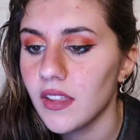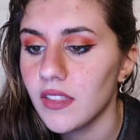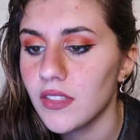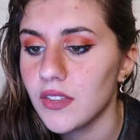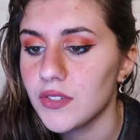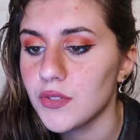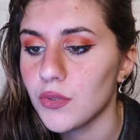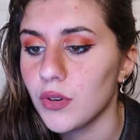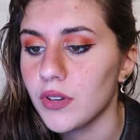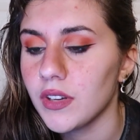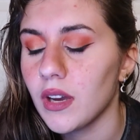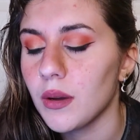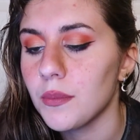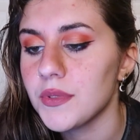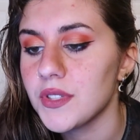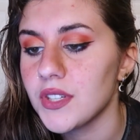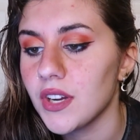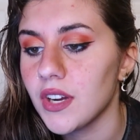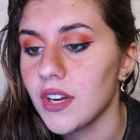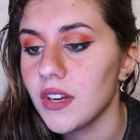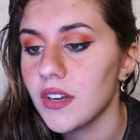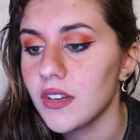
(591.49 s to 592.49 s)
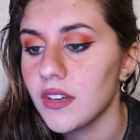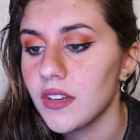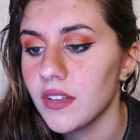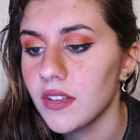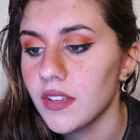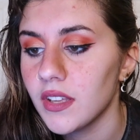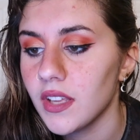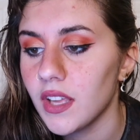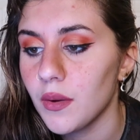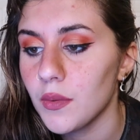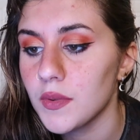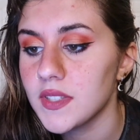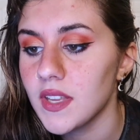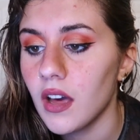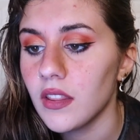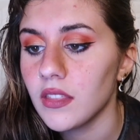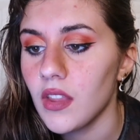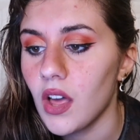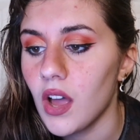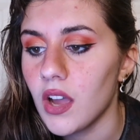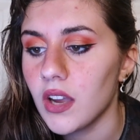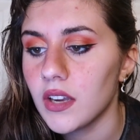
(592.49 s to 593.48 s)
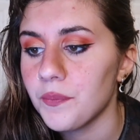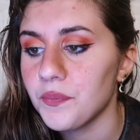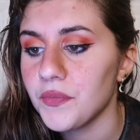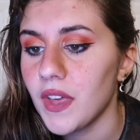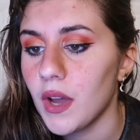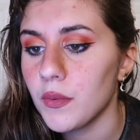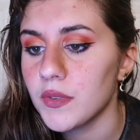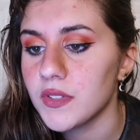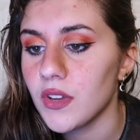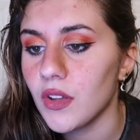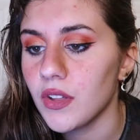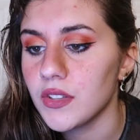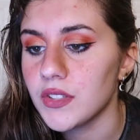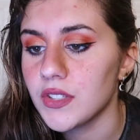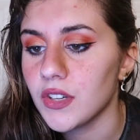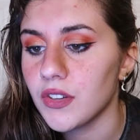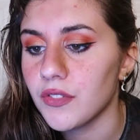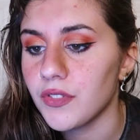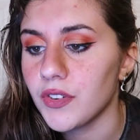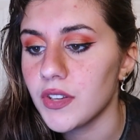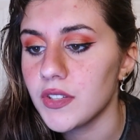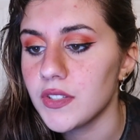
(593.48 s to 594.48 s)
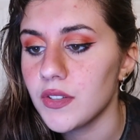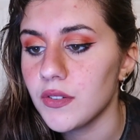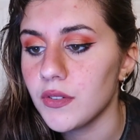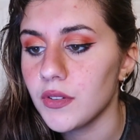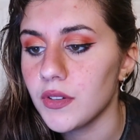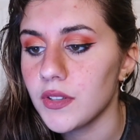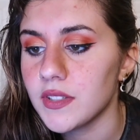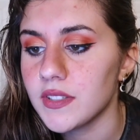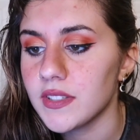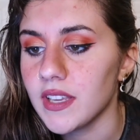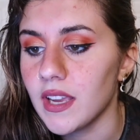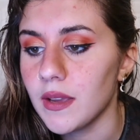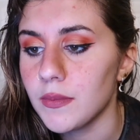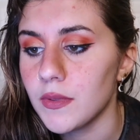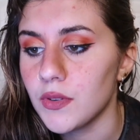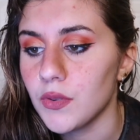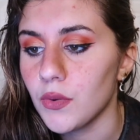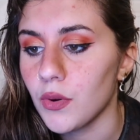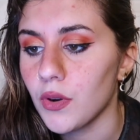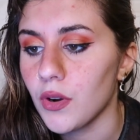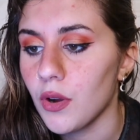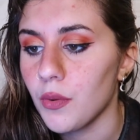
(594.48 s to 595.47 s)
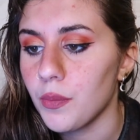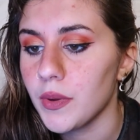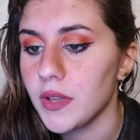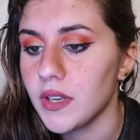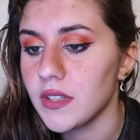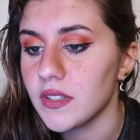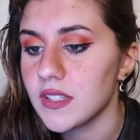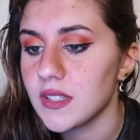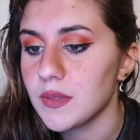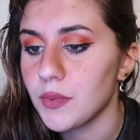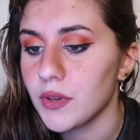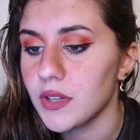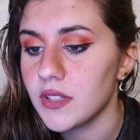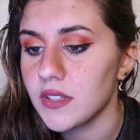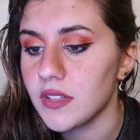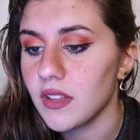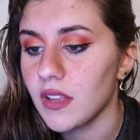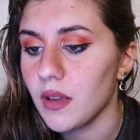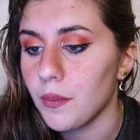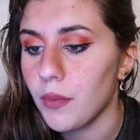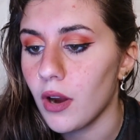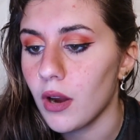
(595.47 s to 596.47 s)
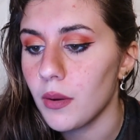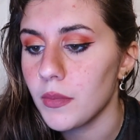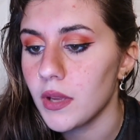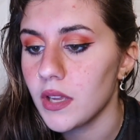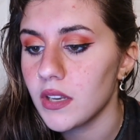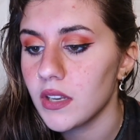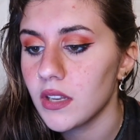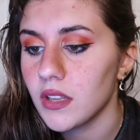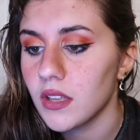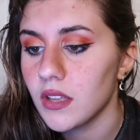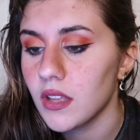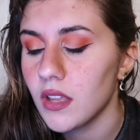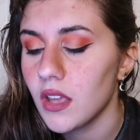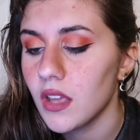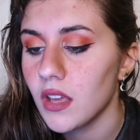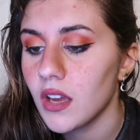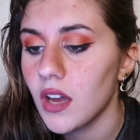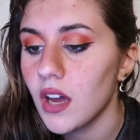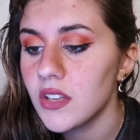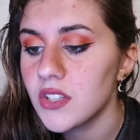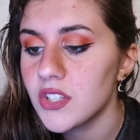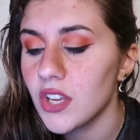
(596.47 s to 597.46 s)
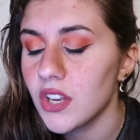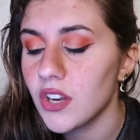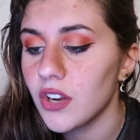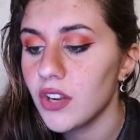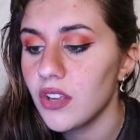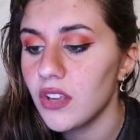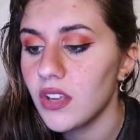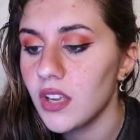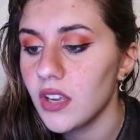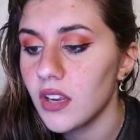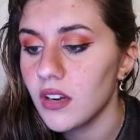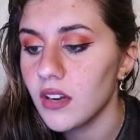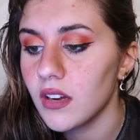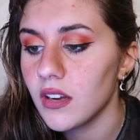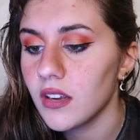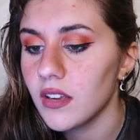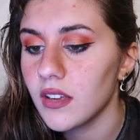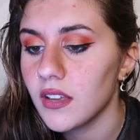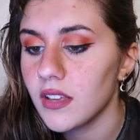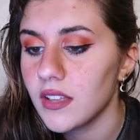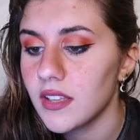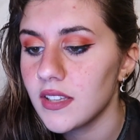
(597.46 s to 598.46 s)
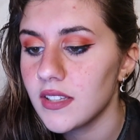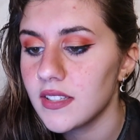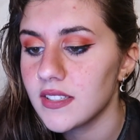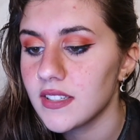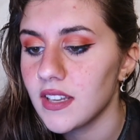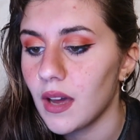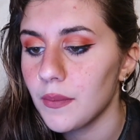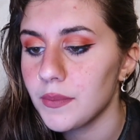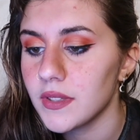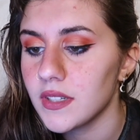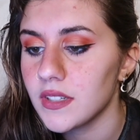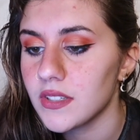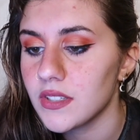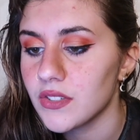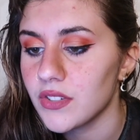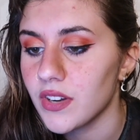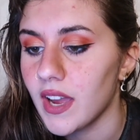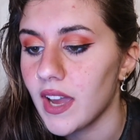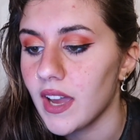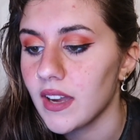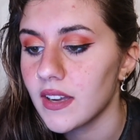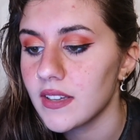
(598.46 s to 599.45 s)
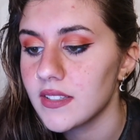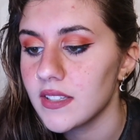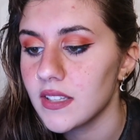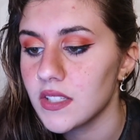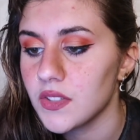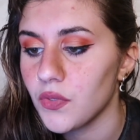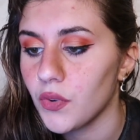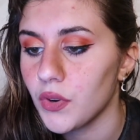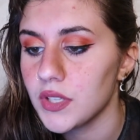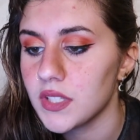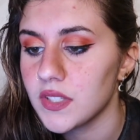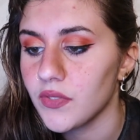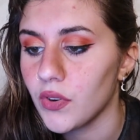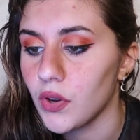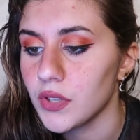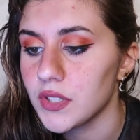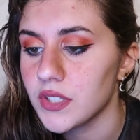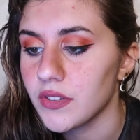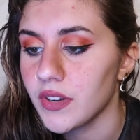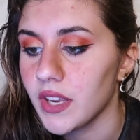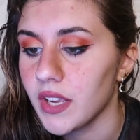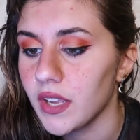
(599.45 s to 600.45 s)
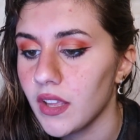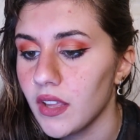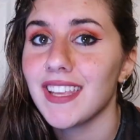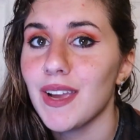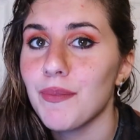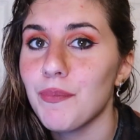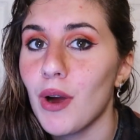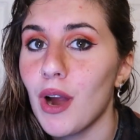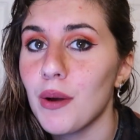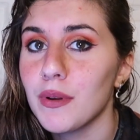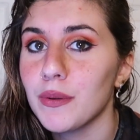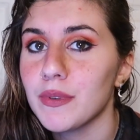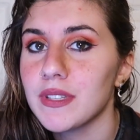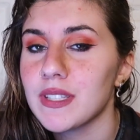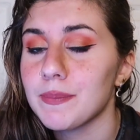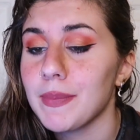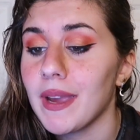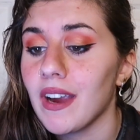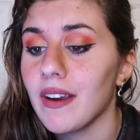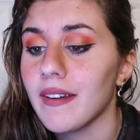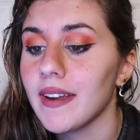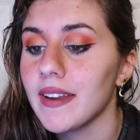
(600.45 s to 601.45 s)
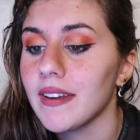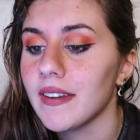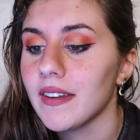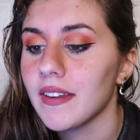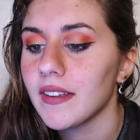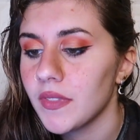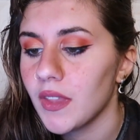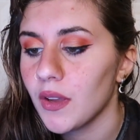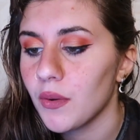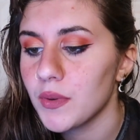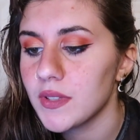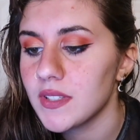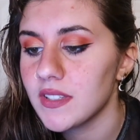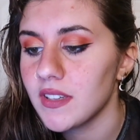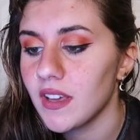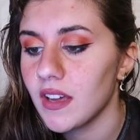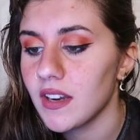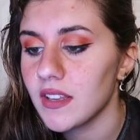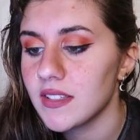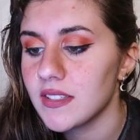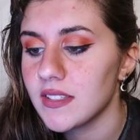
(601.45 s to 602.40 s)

The doorknob turned. It was unlocked. That was all it took for Izuku to slam the door open and sprint into the apartment. "Kachan, are you here?" He stopped in his tracks, his voice faltering. The apartment was barren. There was not a